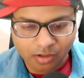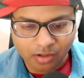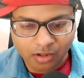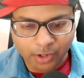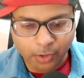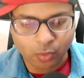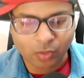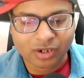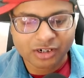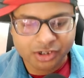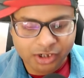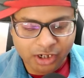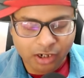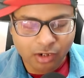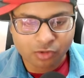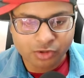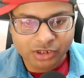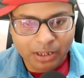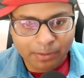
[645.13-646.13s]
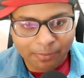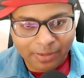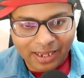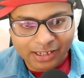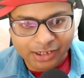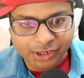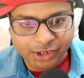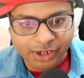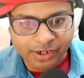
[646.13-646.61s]
you can still use the
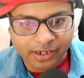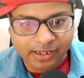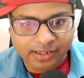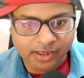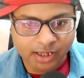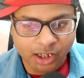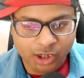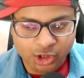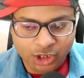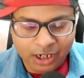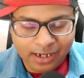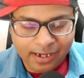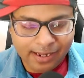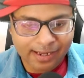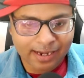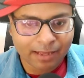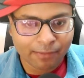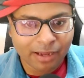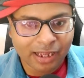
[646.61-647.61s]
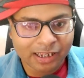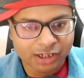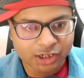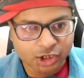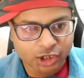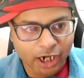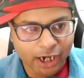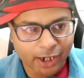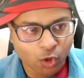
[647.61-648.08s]
Blanchette in the Gen 11,
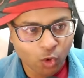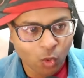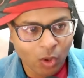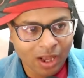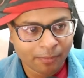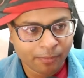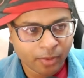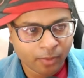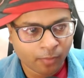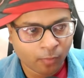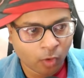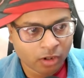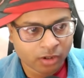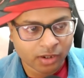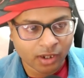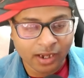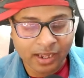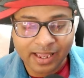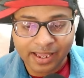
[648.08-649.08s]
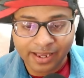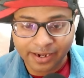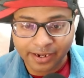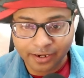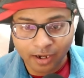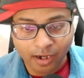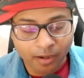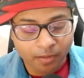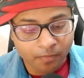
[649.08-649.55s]
Gen 12 for the
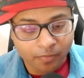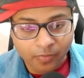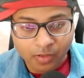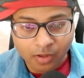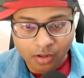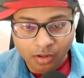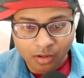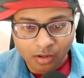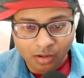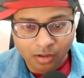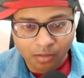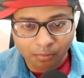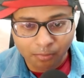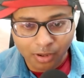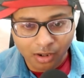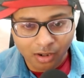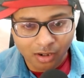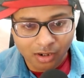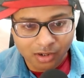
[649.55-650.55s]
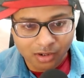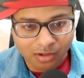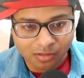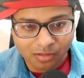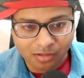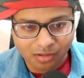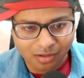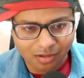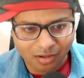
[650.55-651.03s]
arena, but
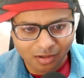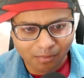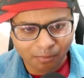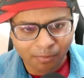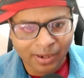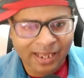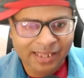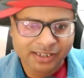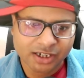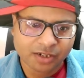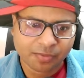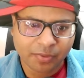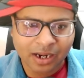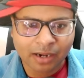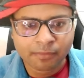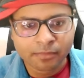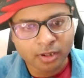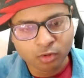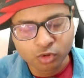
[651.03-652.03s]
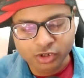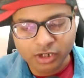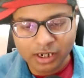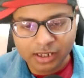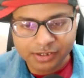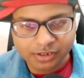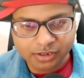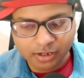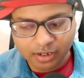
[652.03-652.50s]
Blanchette become
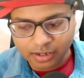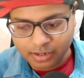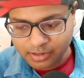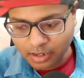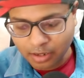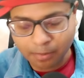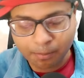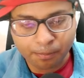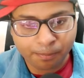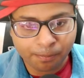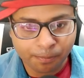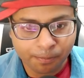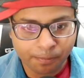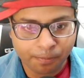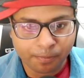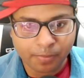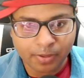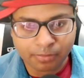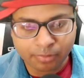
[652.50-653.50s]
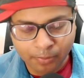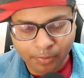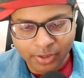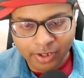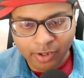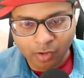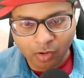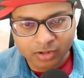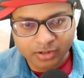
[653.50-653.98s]
useless in the
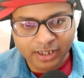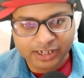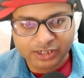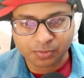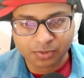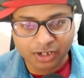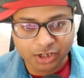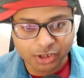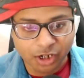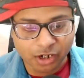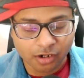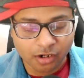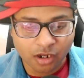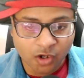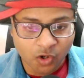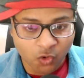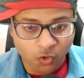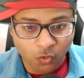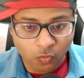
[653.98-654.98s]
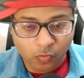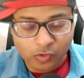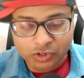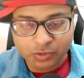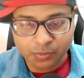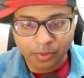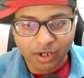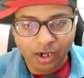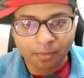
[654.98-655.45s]
PvP or the expedition.
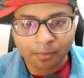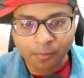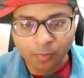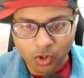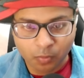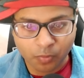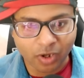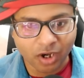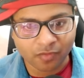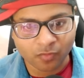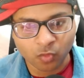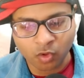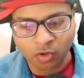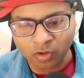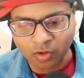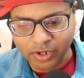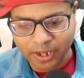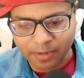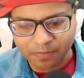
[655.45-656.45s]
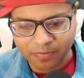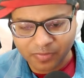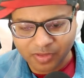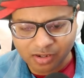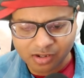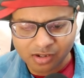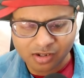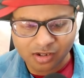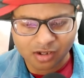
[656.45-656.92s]
Rufus become more powerful. Okay,
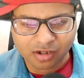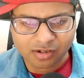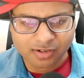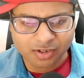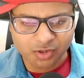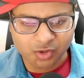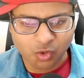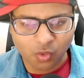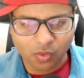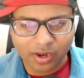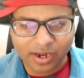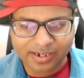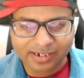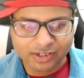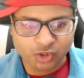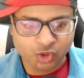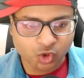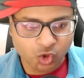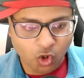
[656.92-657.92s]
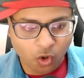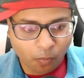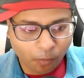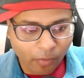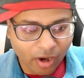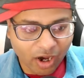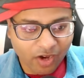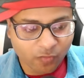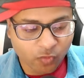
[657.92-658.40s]
so it is so
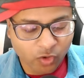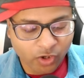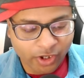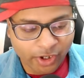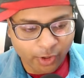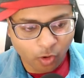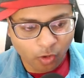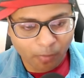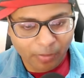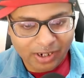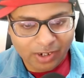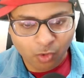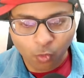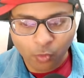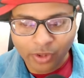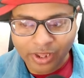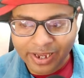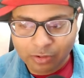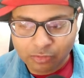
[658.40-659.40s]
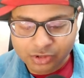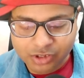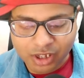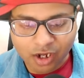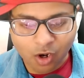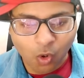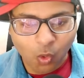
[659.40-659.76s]
powerful hero, but we are using